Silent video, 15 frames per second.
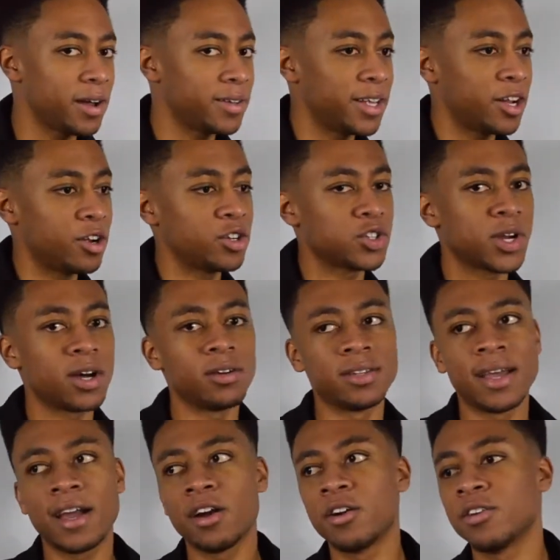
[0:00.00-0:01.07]
and
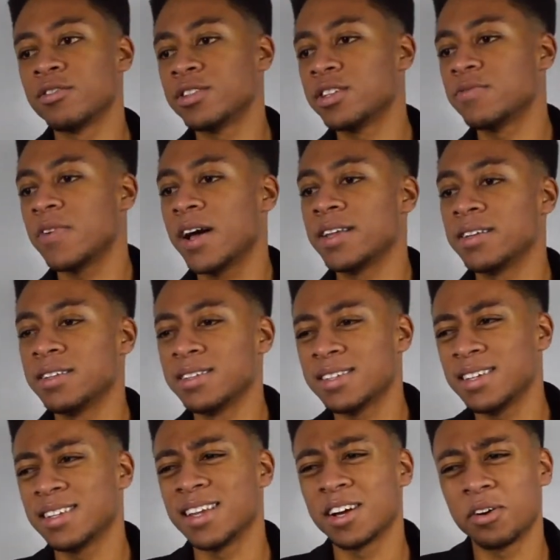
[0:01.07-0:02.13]
error and just finding and
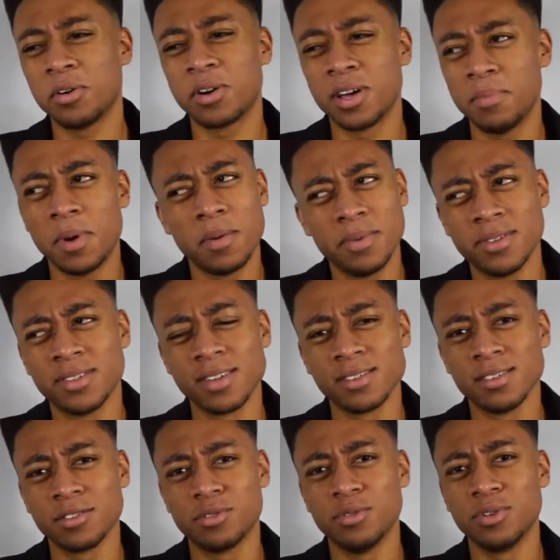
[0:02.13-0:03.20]
seeing like, oh, okay, maybe this doesn't
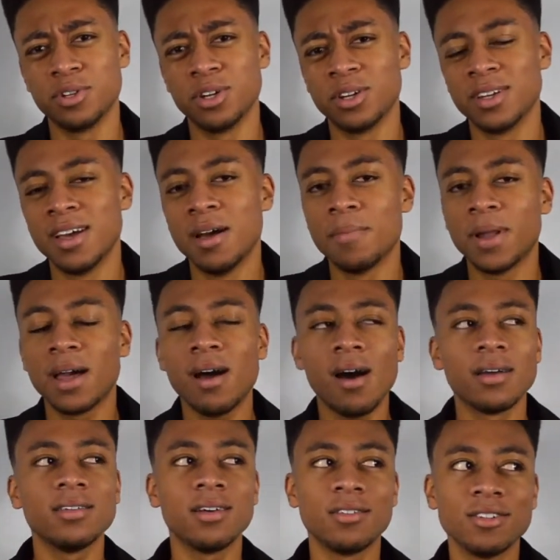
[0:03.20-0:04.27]
look too good. But like,
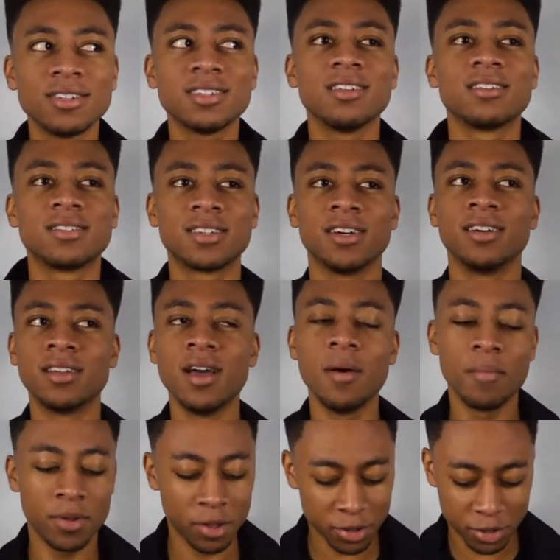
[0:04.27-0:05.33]
oh no, this looks good,
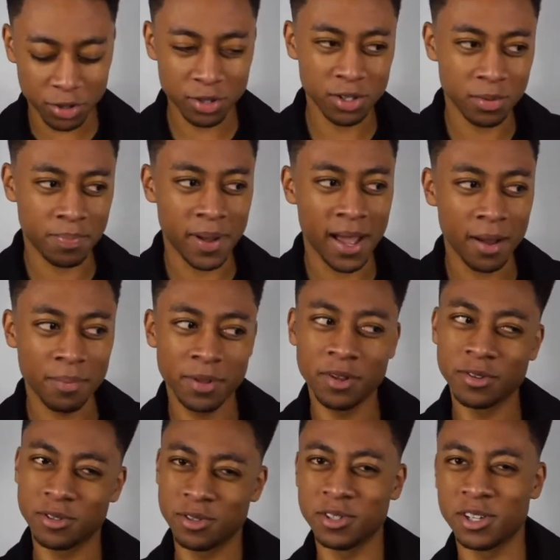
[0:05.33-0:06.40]
but those shoes look bad, but
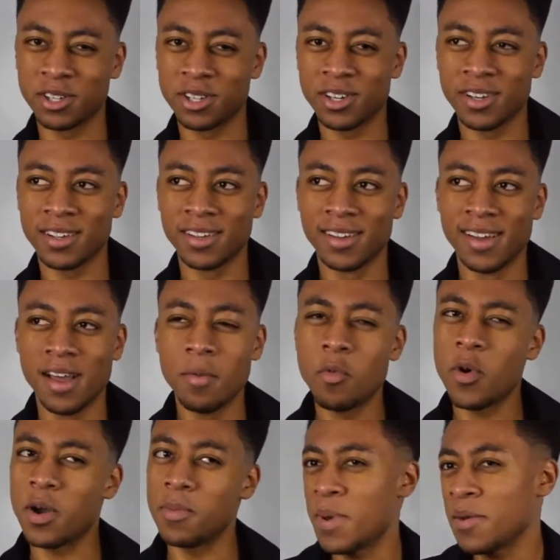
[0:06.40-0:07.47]
those shoes look good.
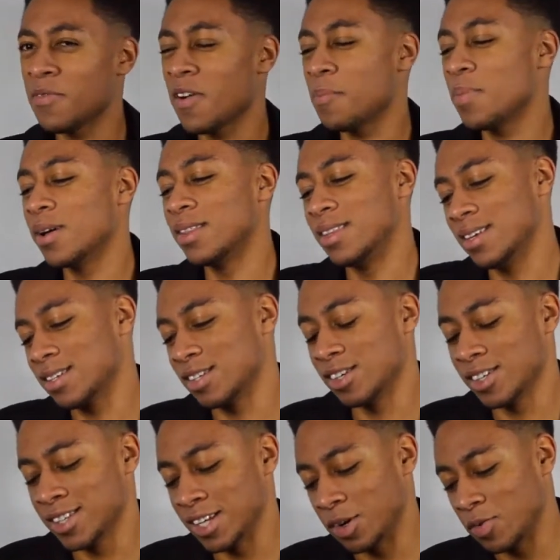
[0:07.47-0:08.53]
Wait, maybe if I put this
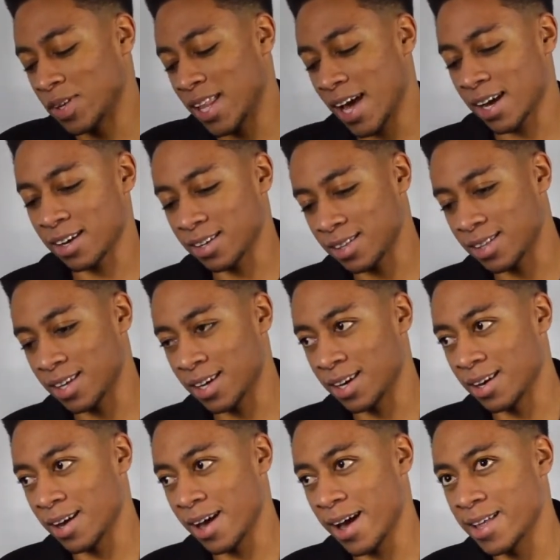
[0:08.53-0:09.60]
good thing with that good
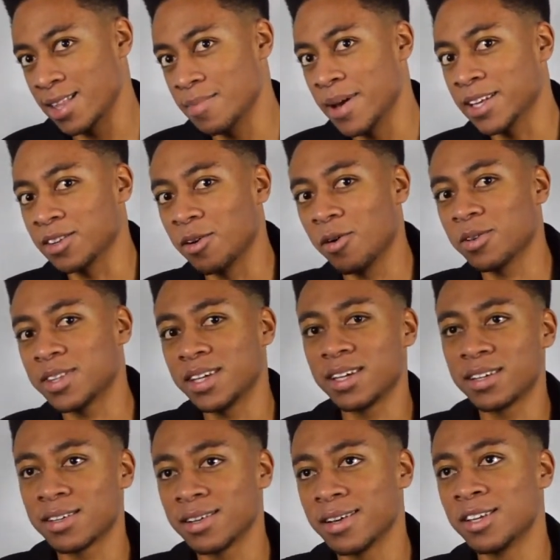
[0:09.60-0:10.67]
thing, and then make the whole
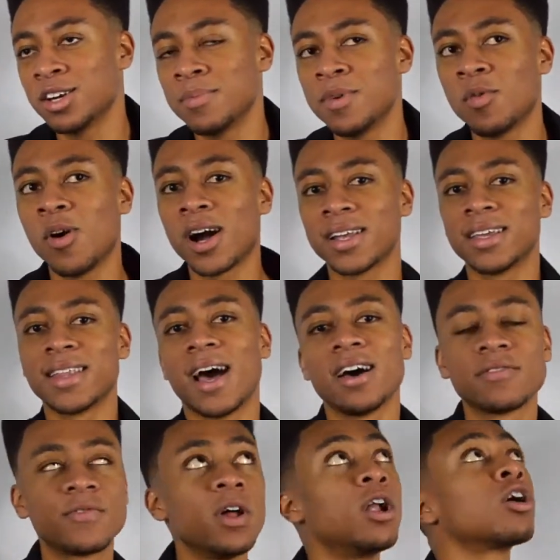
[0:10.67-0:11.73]
thing good, you're gonna be walking out the
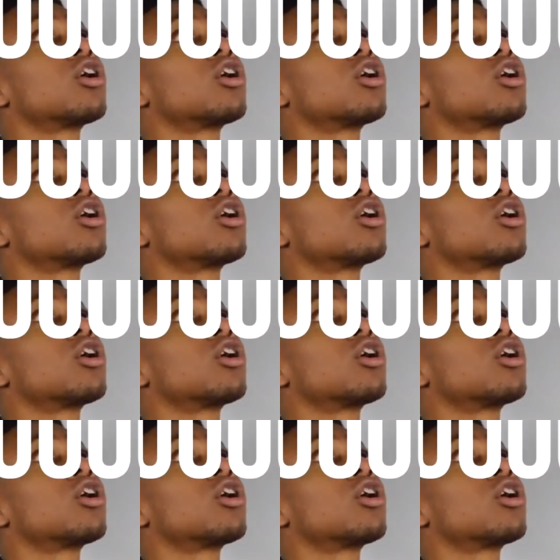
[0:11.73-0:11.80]
house feeling